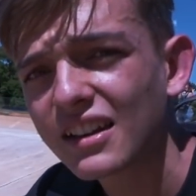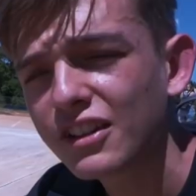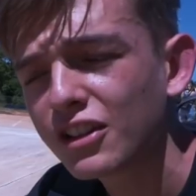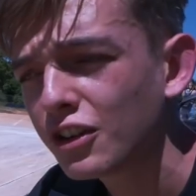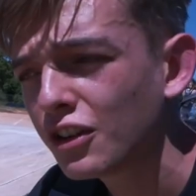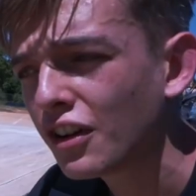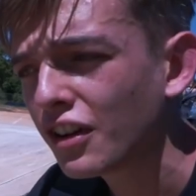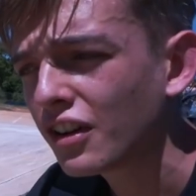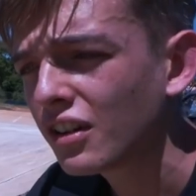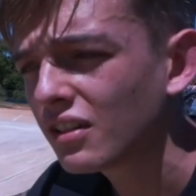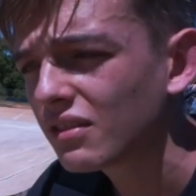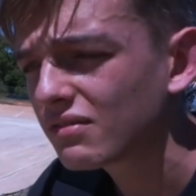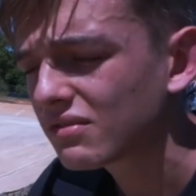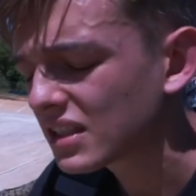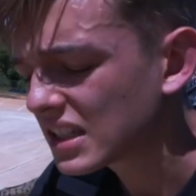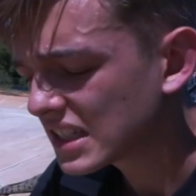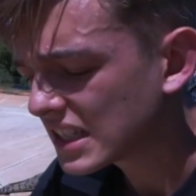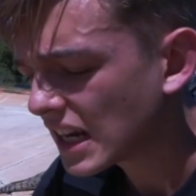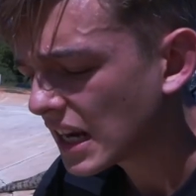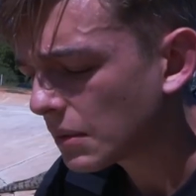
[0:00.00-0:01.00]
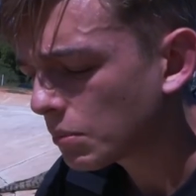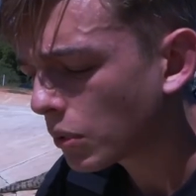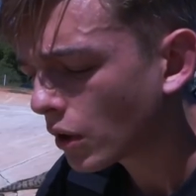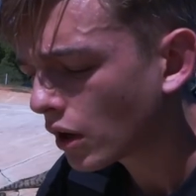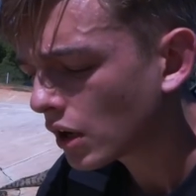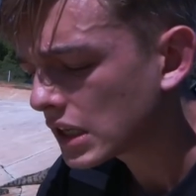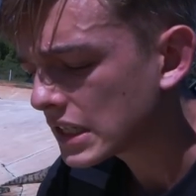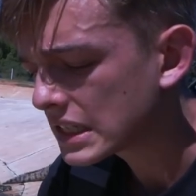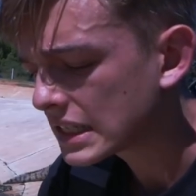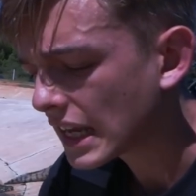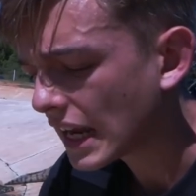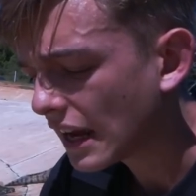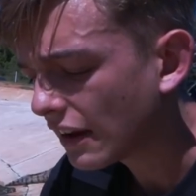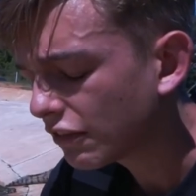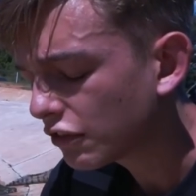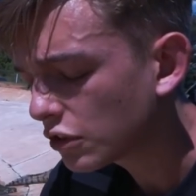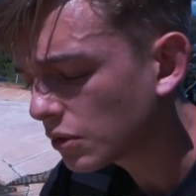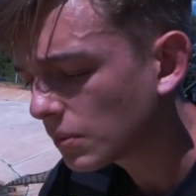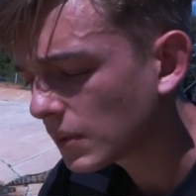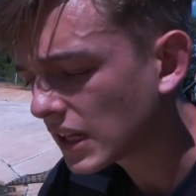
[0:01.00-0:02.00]
you know, the sad part is they
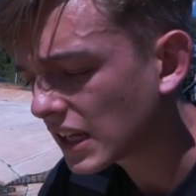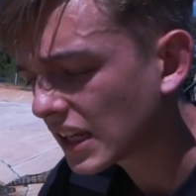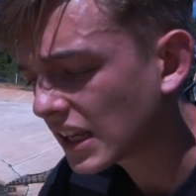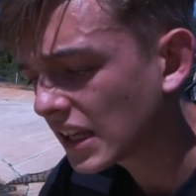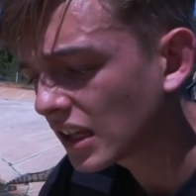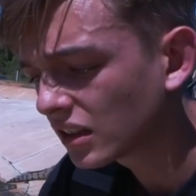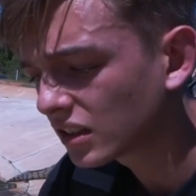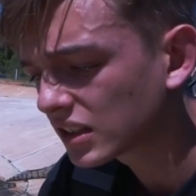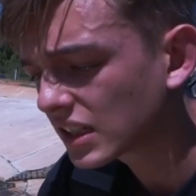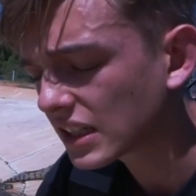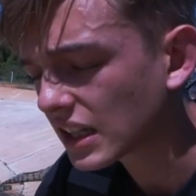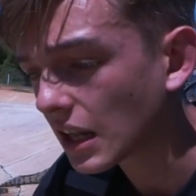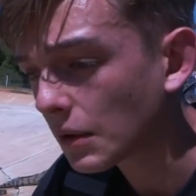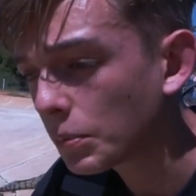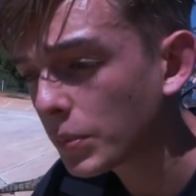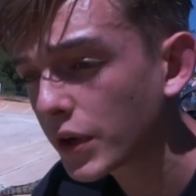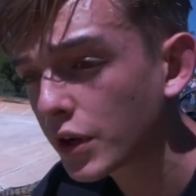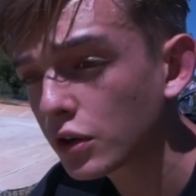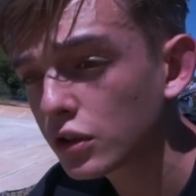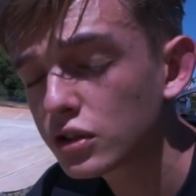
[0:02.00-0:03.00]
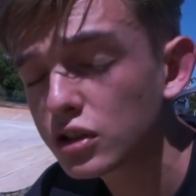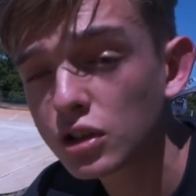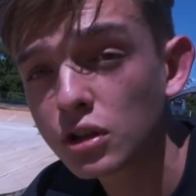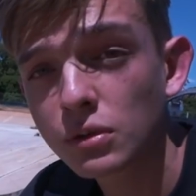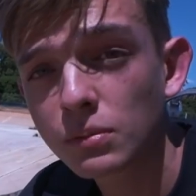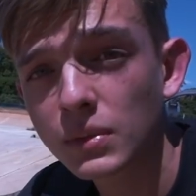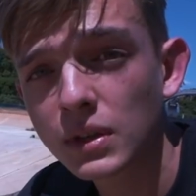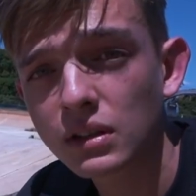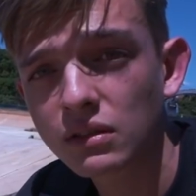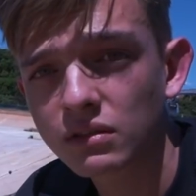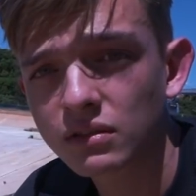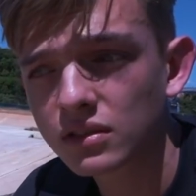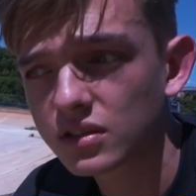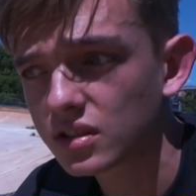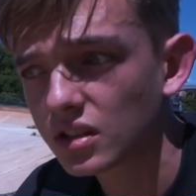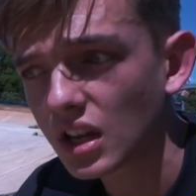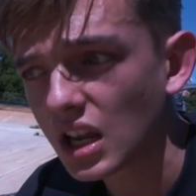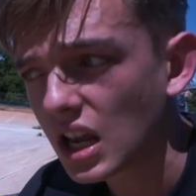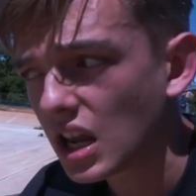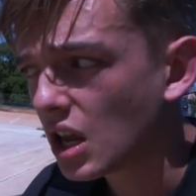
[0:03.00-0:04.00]
have to be killed in that because
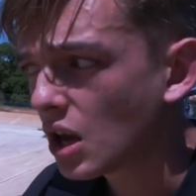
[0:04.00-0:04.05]
humans